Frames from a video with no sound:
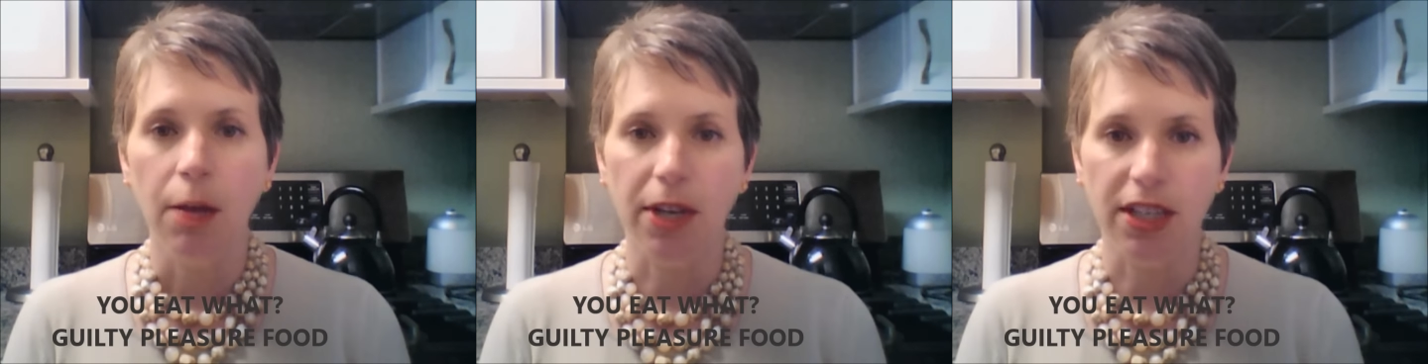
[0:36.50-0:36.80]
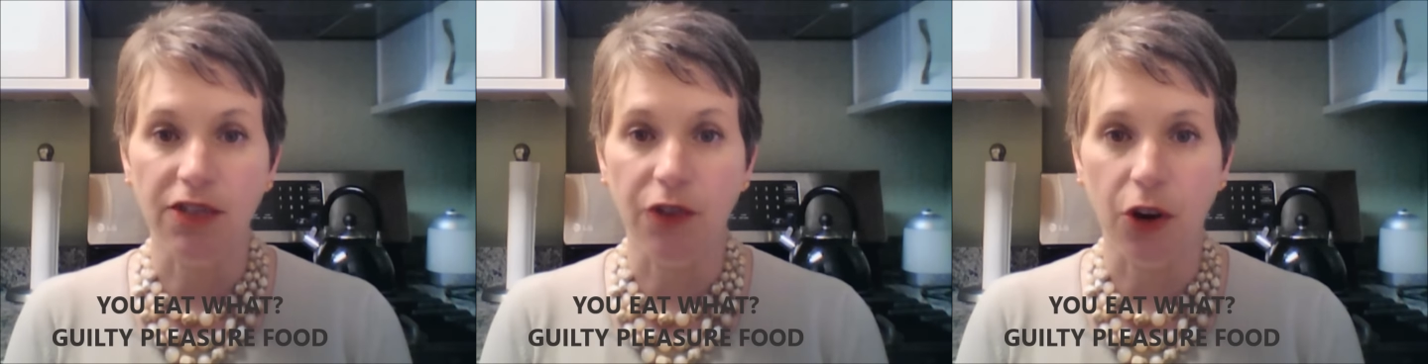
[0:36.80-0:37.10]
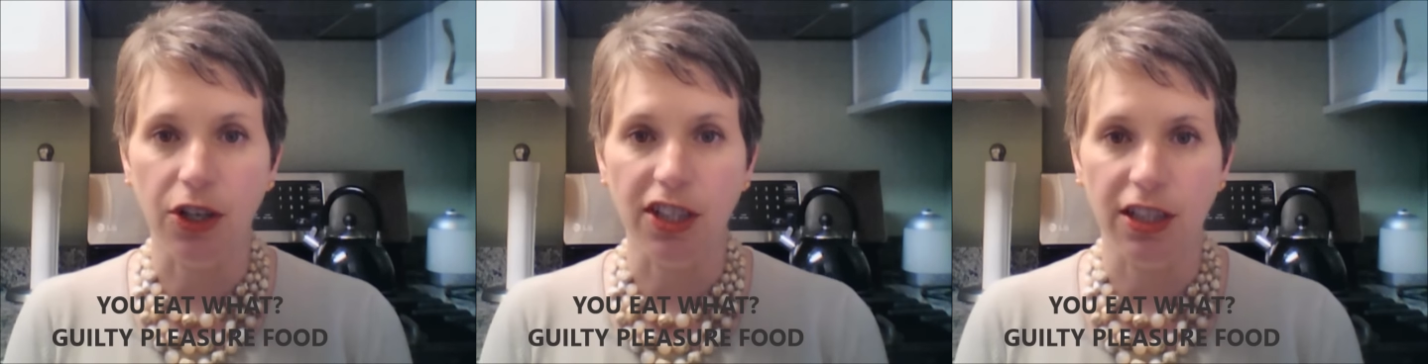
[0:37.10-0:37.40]
But as
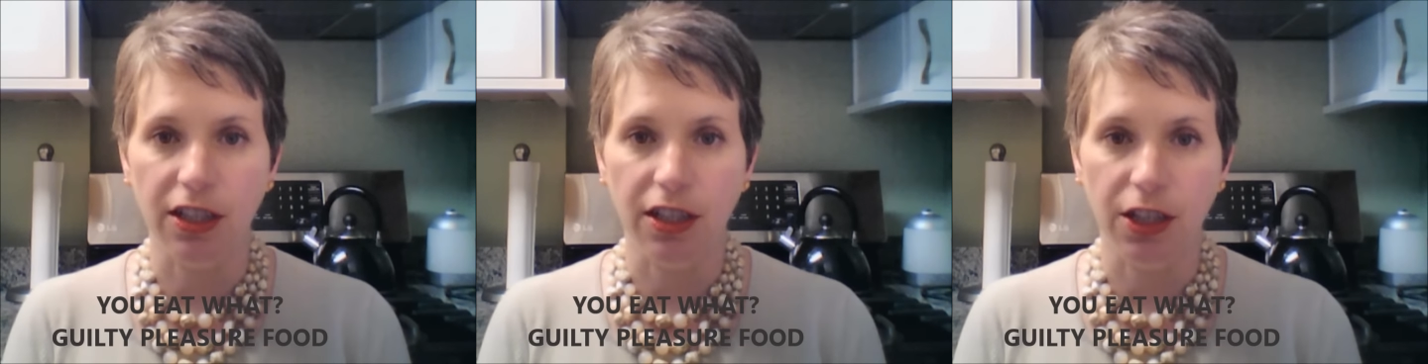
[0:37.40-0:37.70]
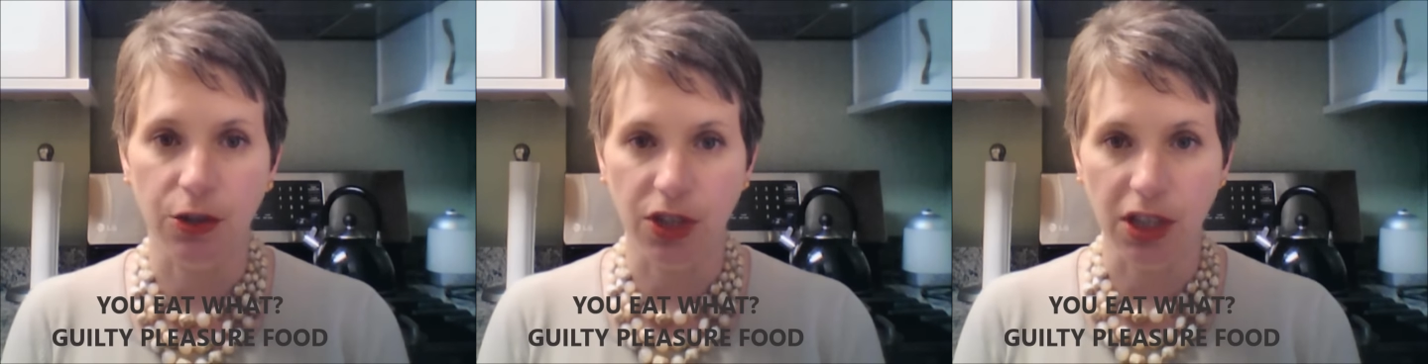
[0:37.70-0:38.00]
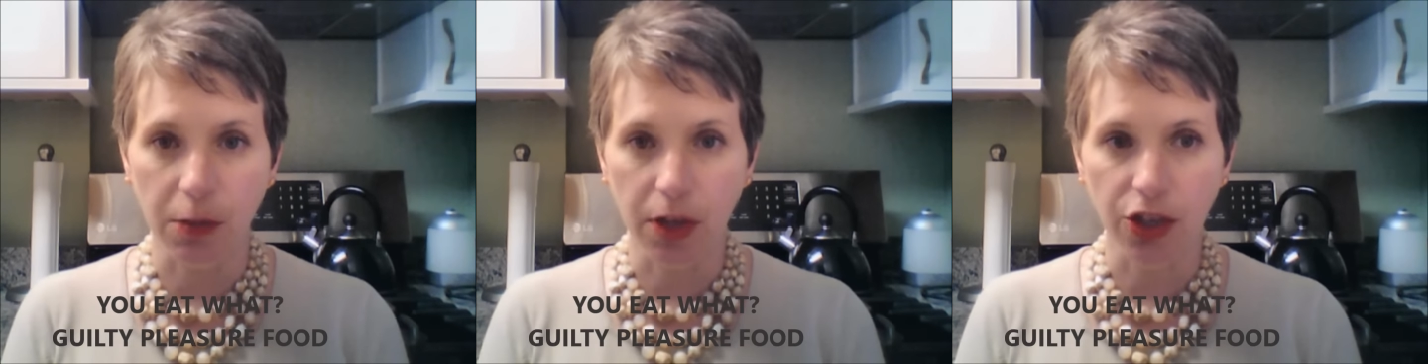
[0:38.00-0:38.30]
far as a
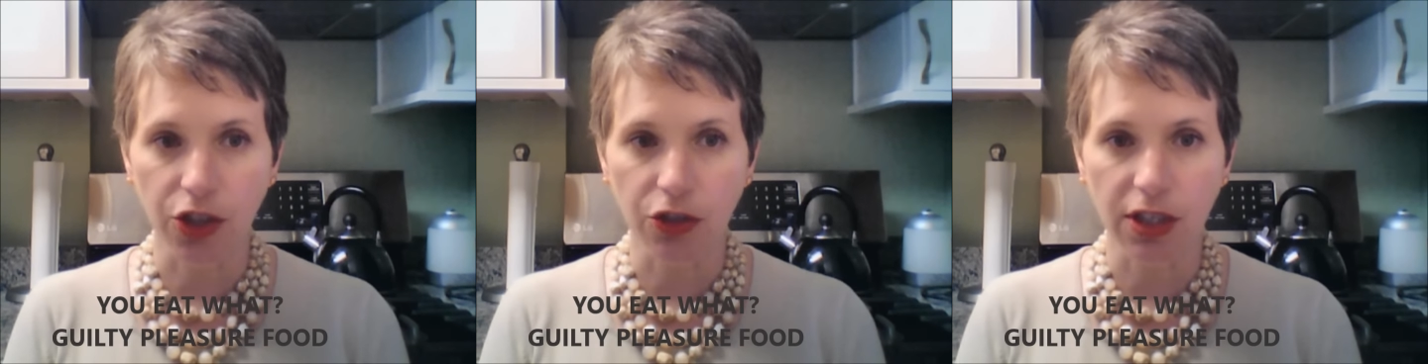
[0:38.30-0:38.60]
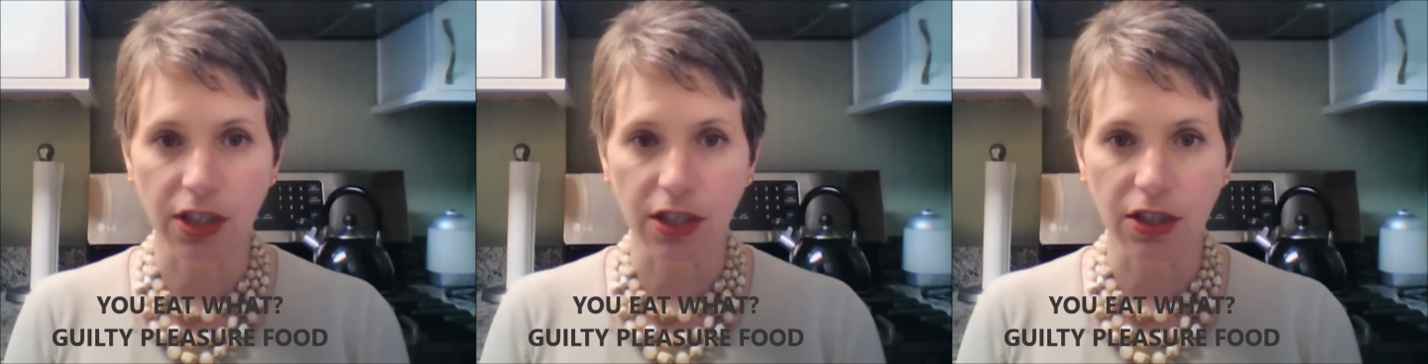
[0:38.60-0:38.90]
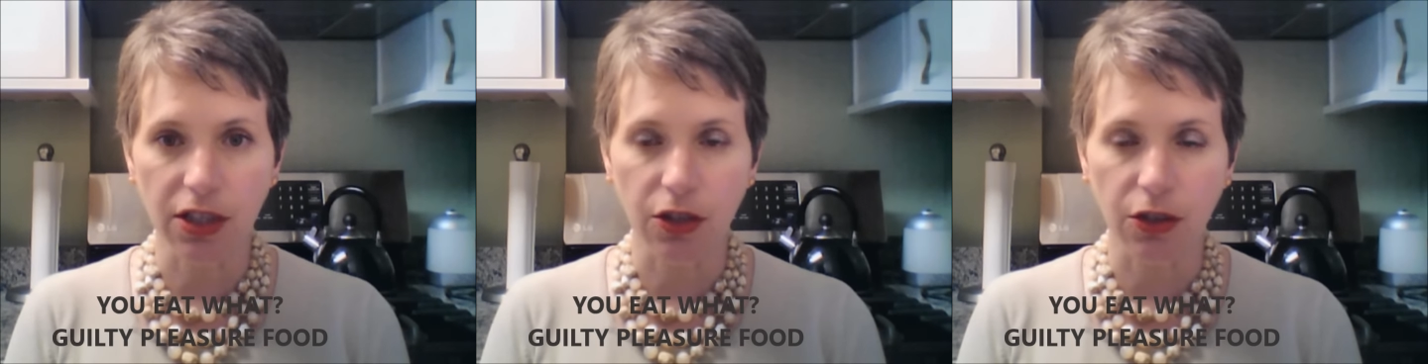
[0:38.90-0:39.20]
guilty pleasure is
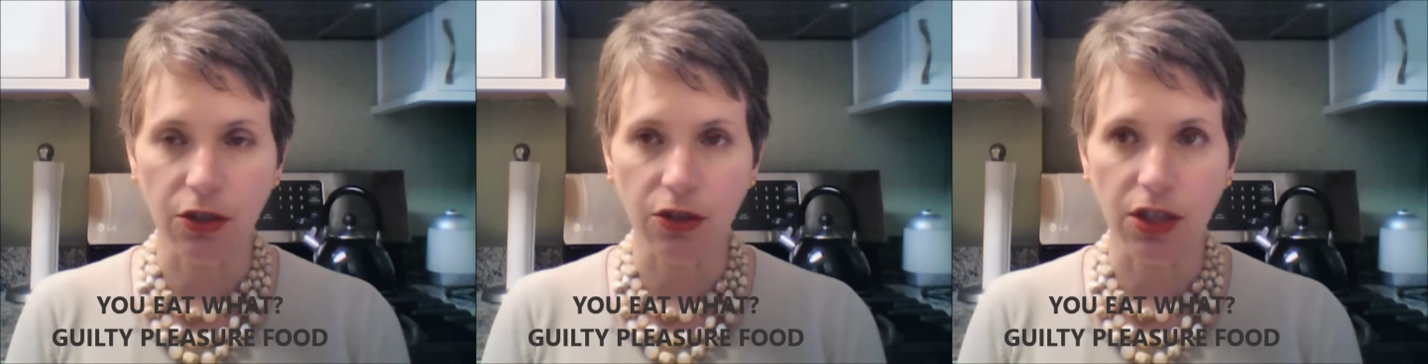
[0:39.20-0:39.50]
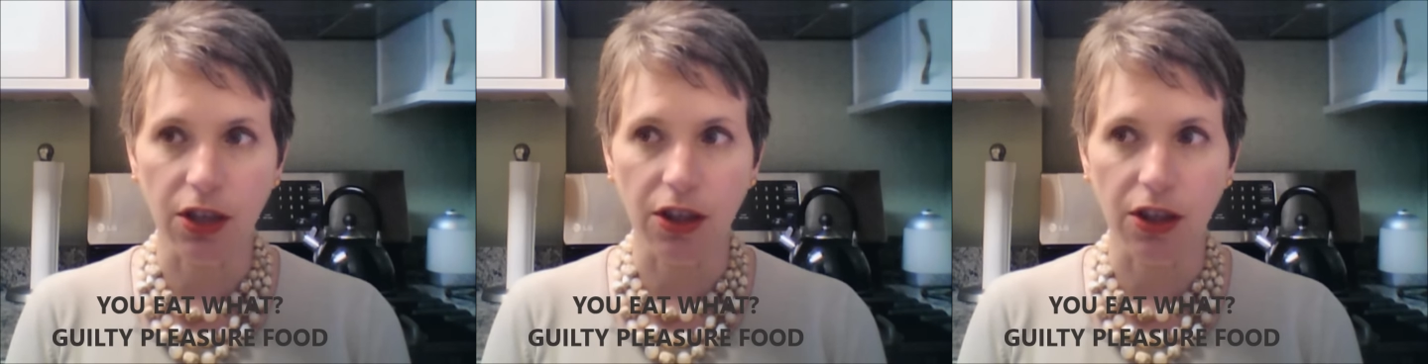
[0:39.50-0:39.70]
concerned,